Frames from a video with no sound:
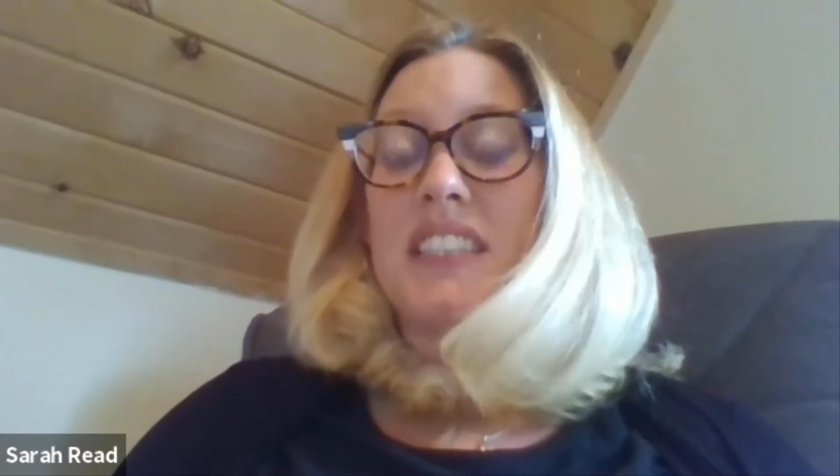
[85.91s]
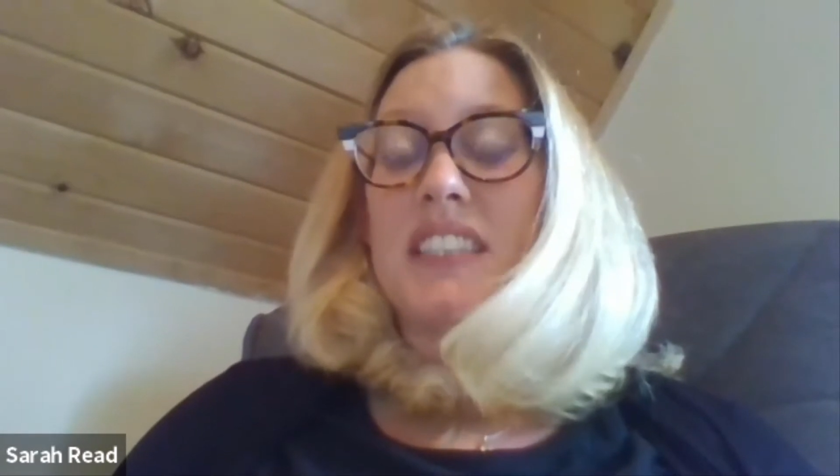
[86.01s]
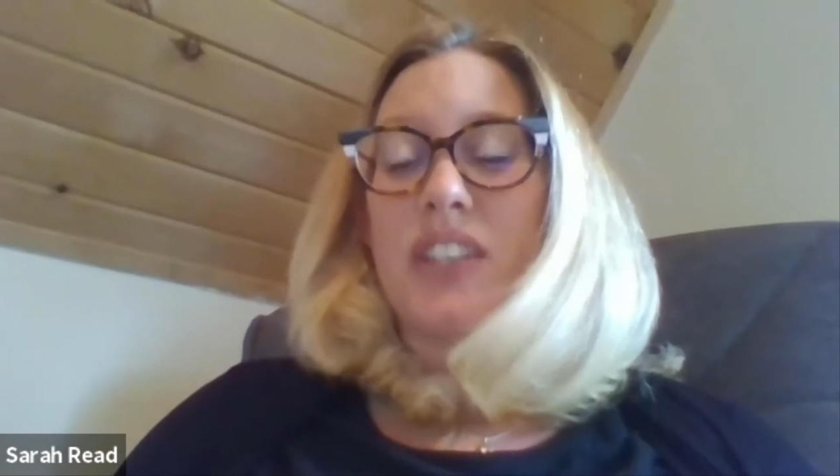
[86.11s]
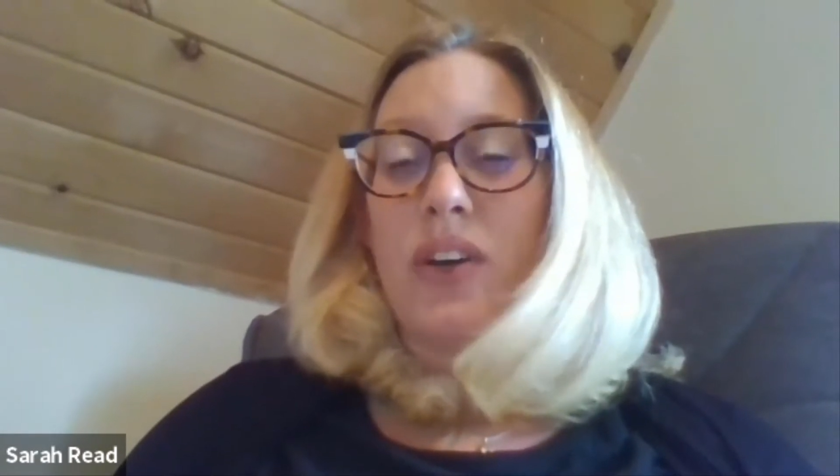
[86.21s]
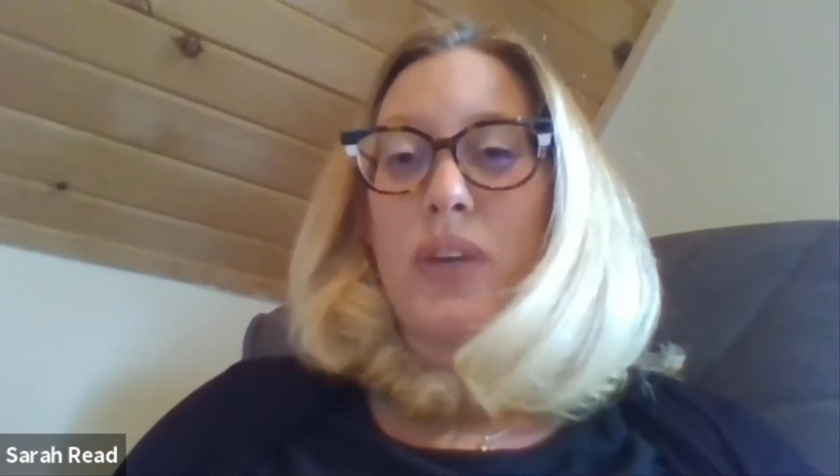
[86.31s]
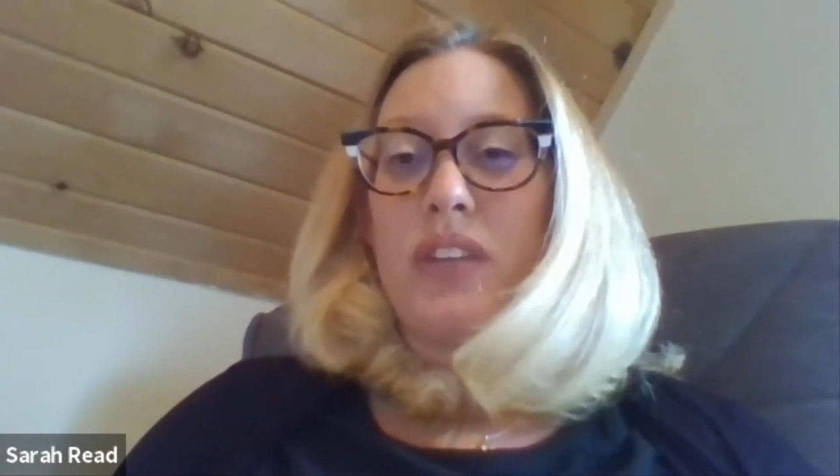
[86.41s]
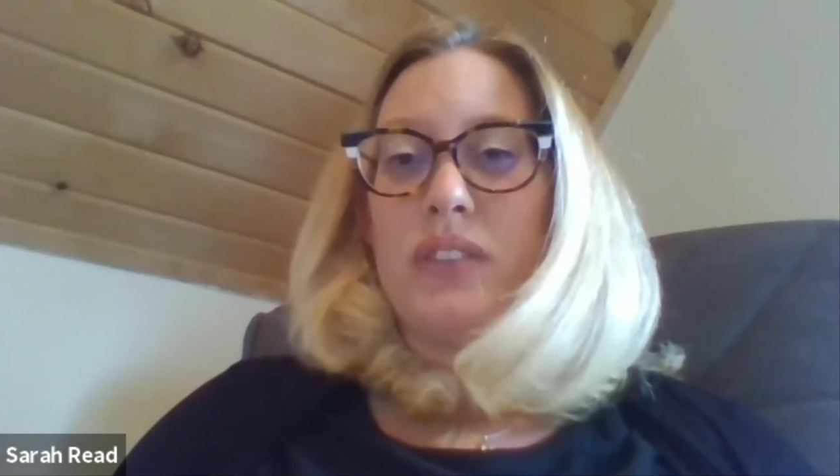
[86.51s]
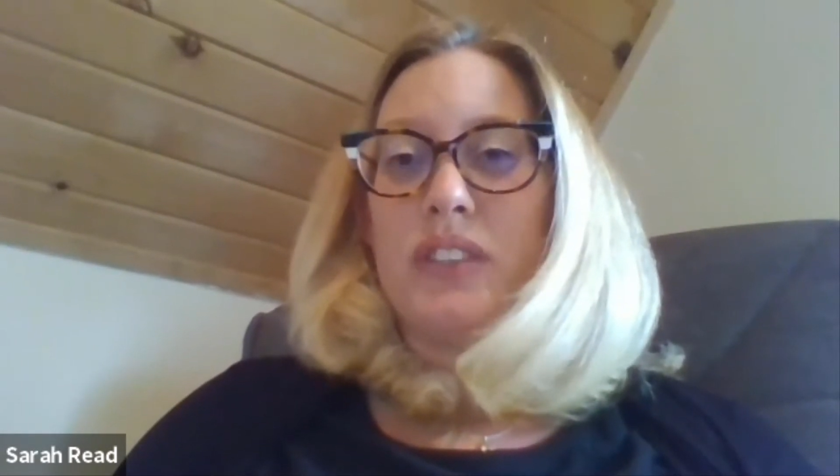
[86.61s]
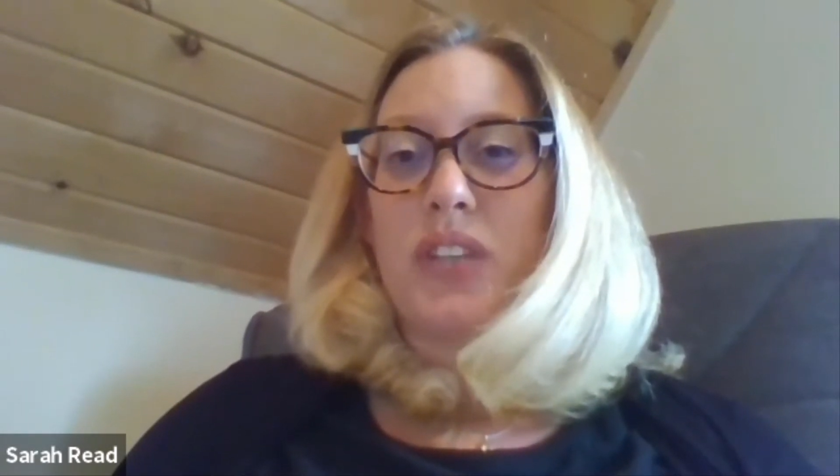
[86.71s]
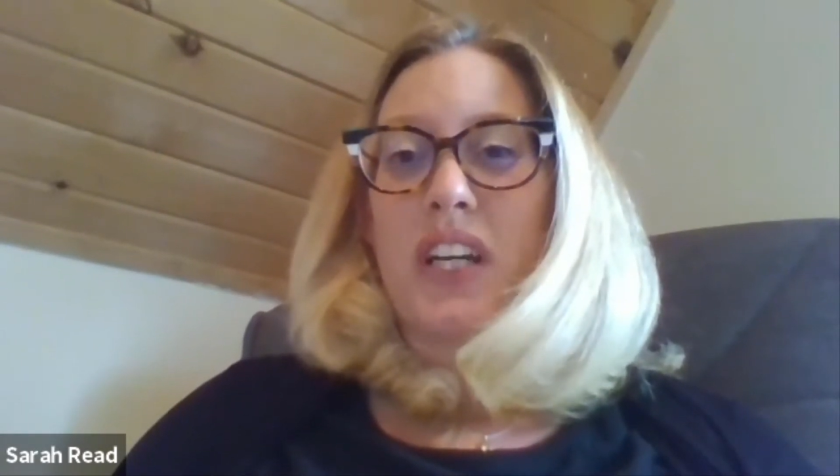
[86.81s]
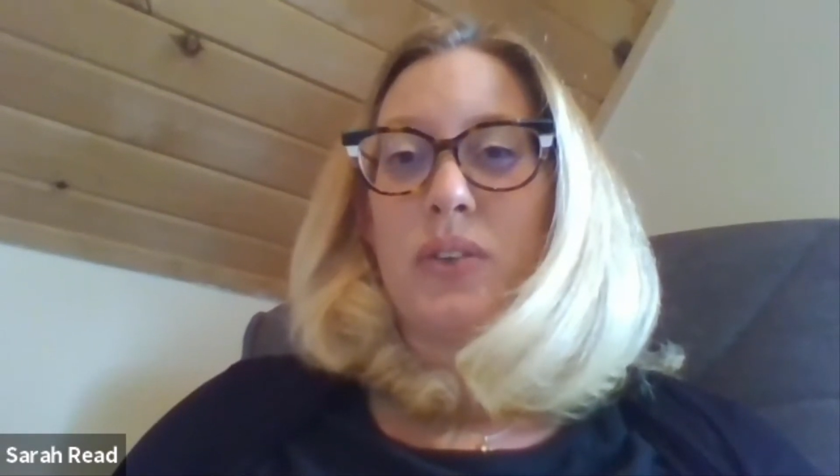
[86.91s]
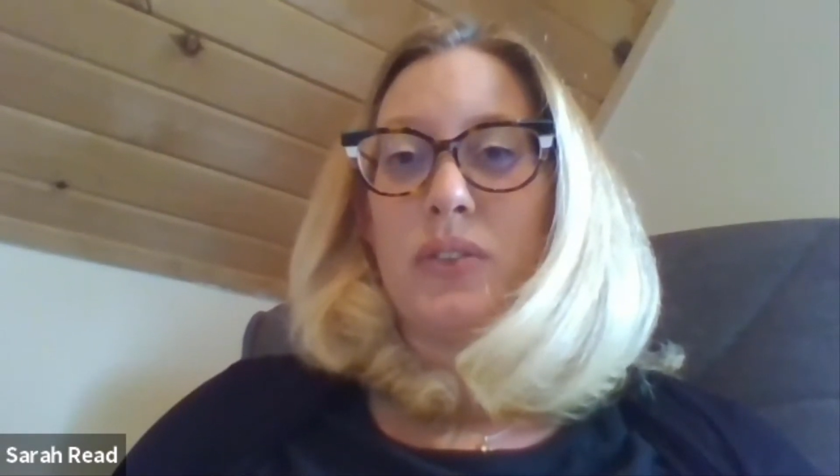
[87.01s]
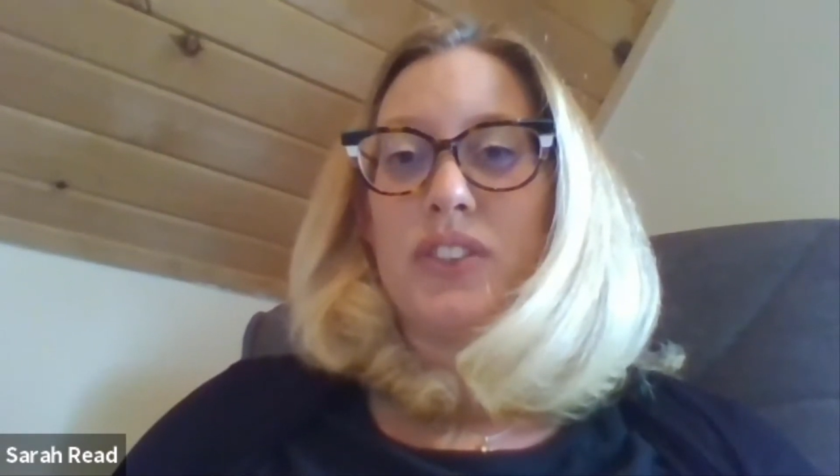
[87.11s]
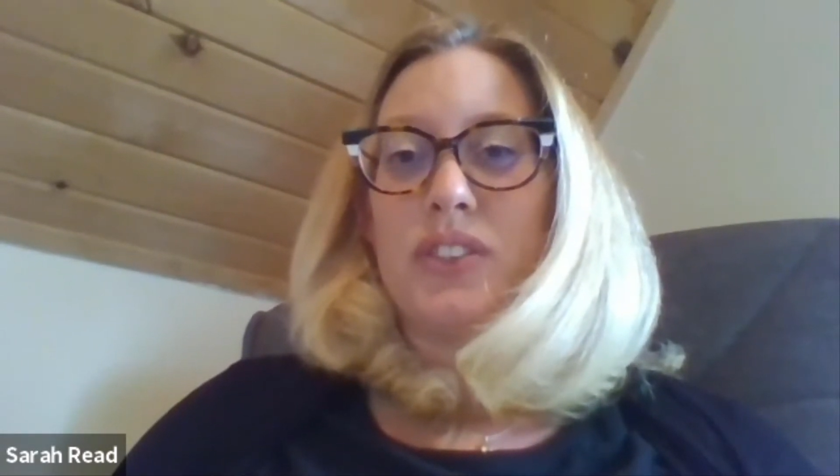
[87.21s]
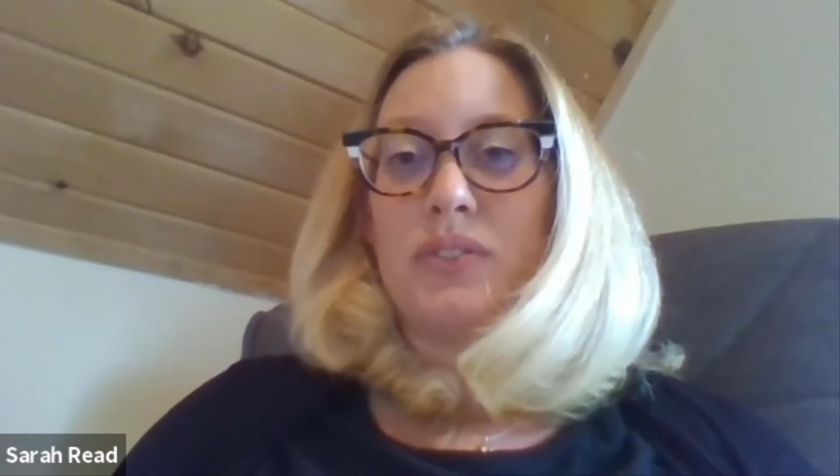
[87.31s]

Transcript: So we try to hold to